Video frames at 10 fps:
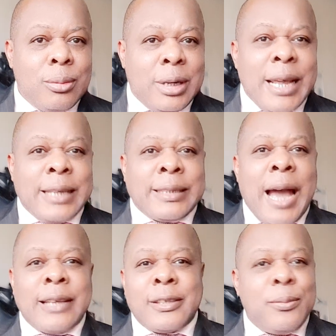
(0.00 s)

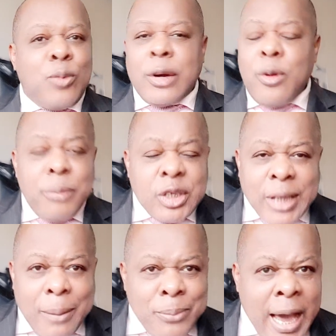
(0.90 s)
L'État c'est moi. No,
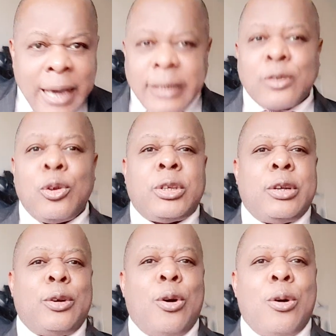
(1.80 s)
Mr. Biya is not
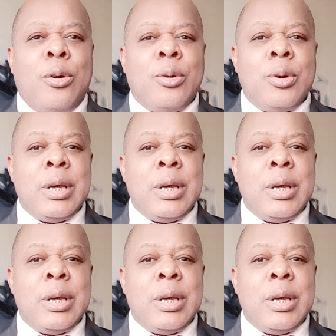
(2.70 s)
the law.